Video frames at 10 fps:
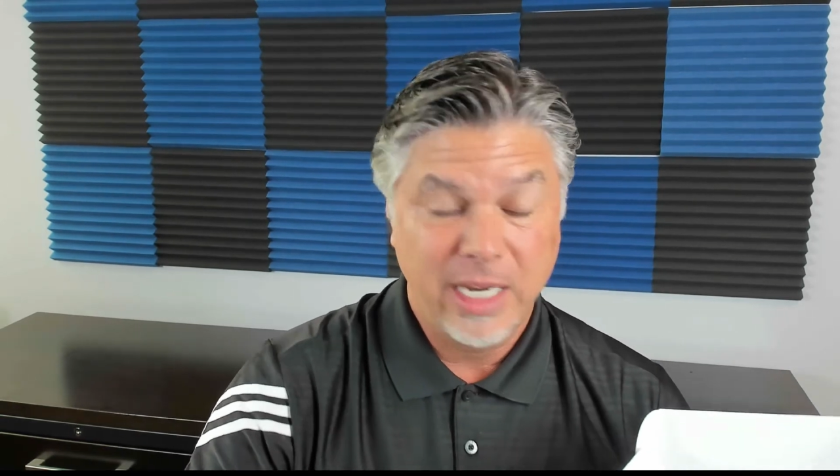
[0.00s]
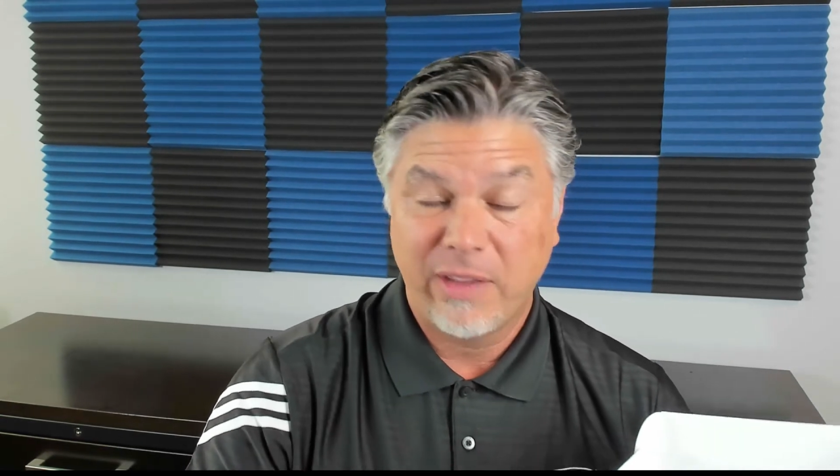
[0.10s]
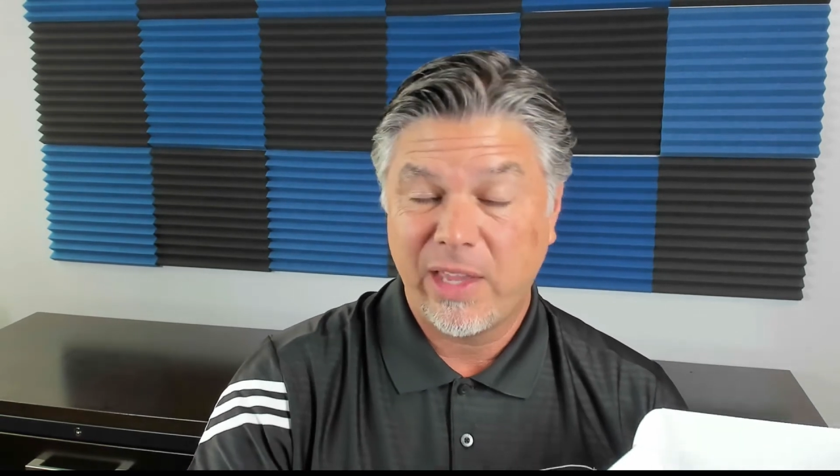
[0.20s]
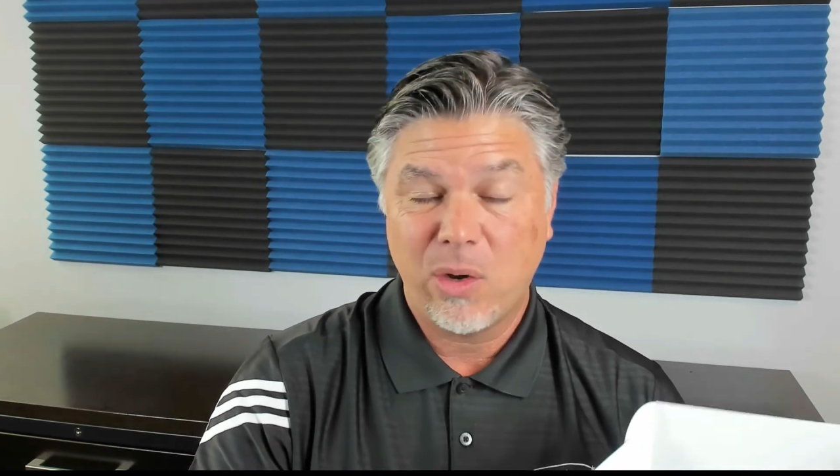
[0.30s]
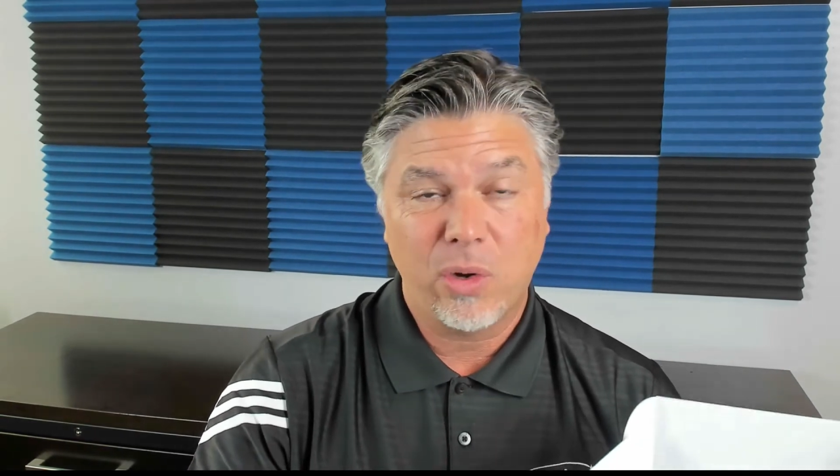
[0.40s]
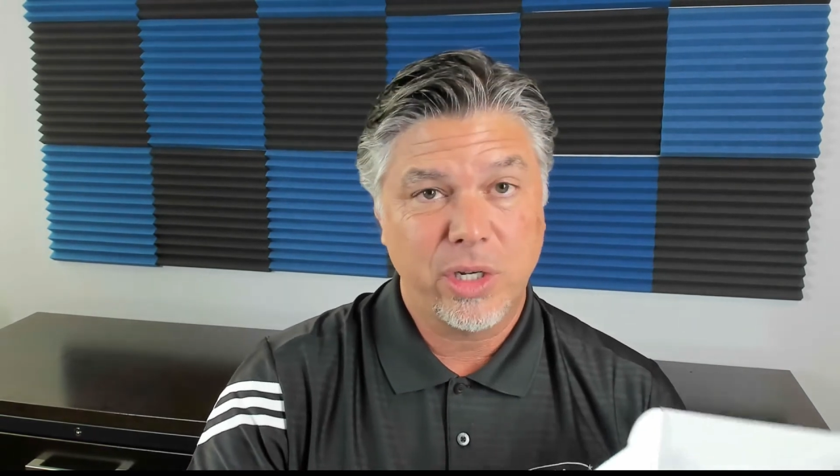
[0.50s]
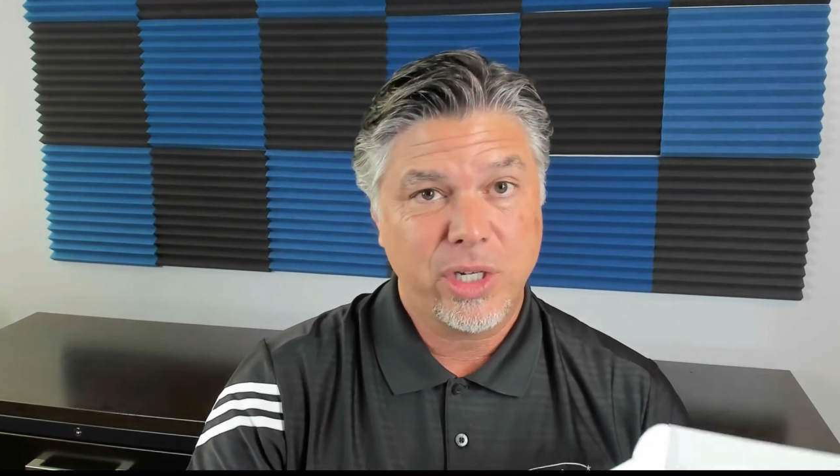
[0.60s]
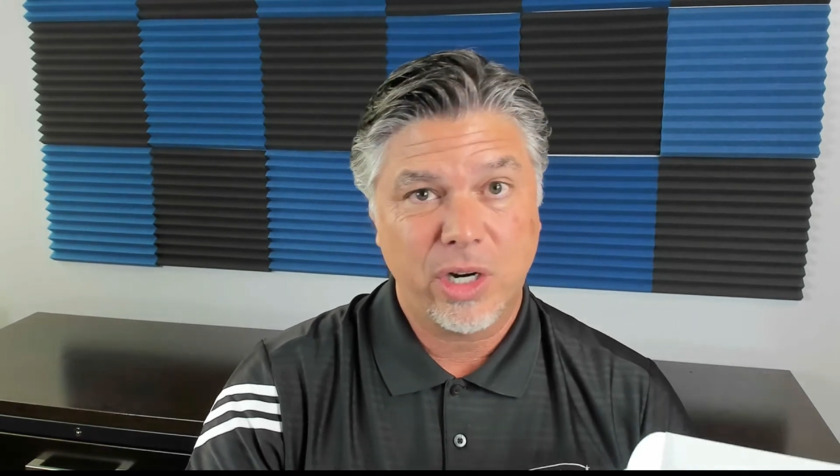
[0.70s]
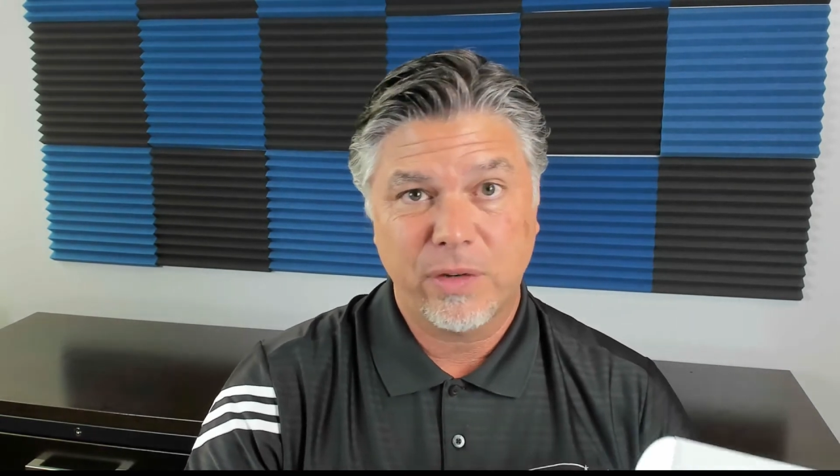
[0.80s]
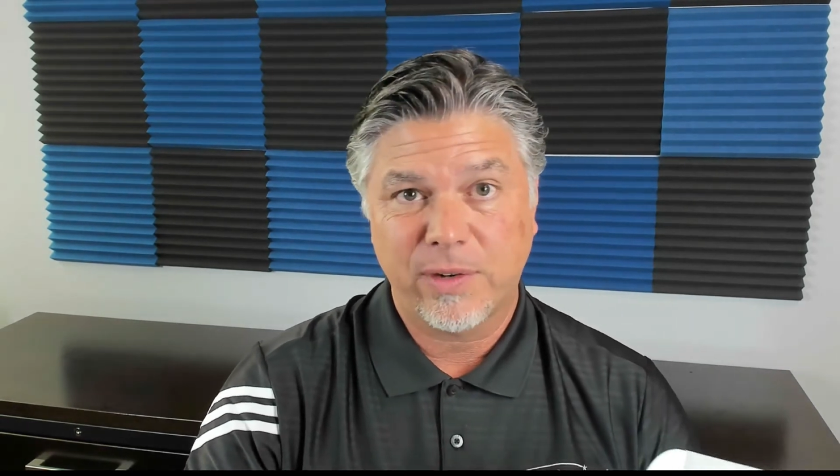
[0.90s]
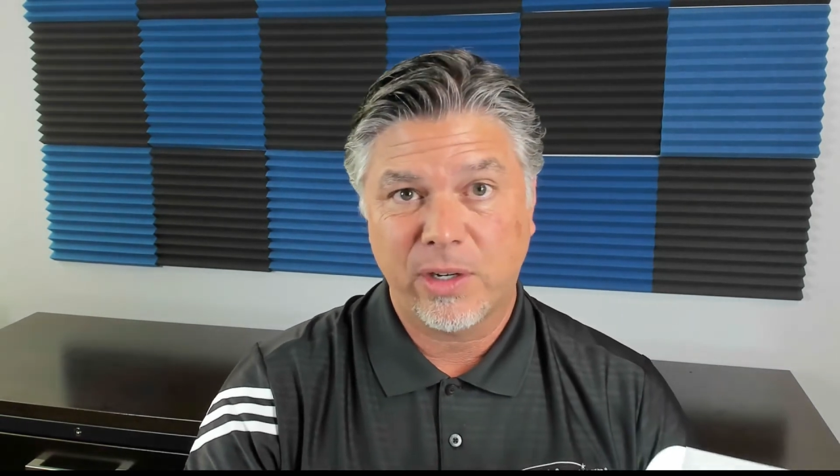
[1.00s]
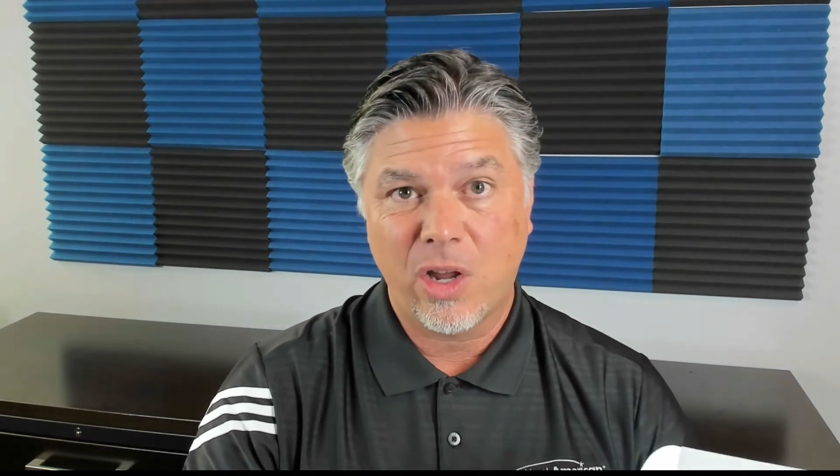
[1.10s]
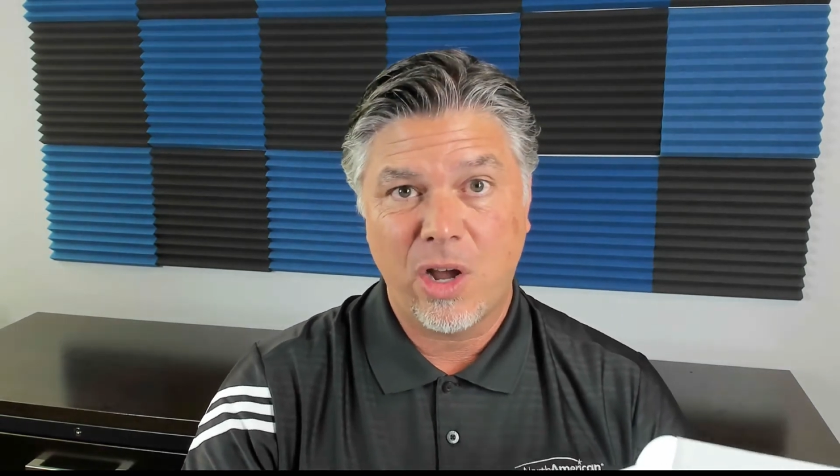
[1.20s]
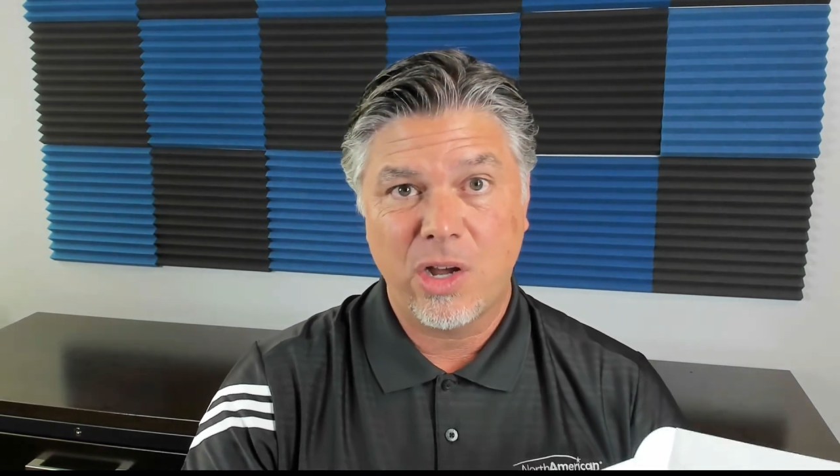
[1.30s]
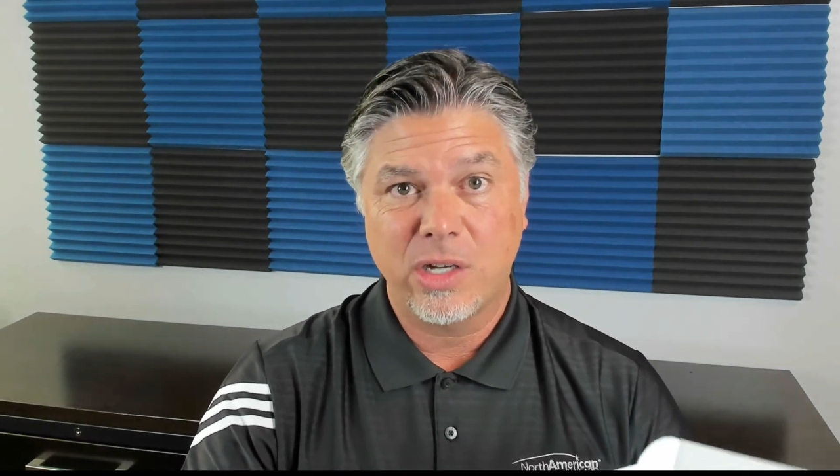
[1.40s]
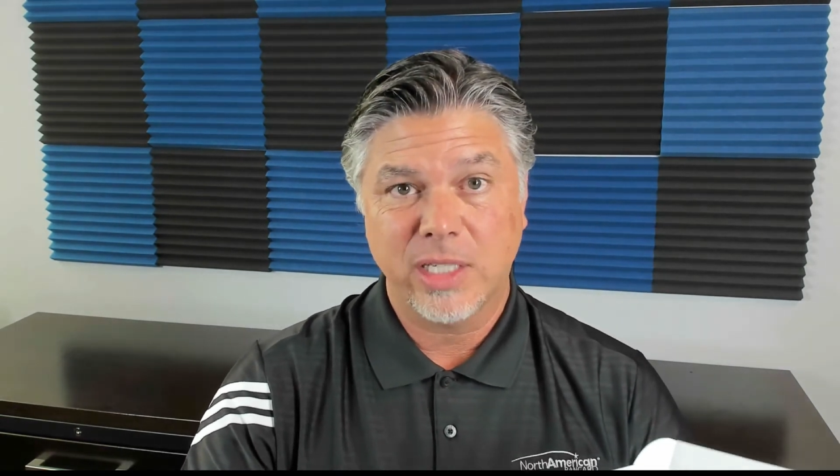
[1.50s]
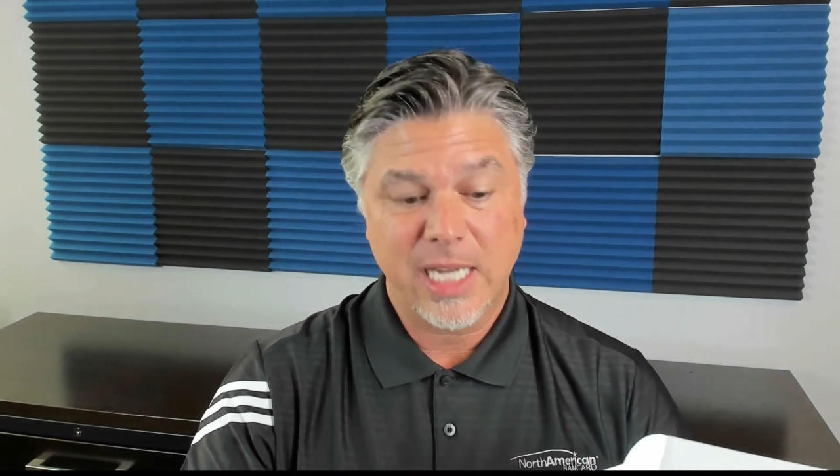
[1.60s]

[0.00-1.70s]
They hold a charge for a long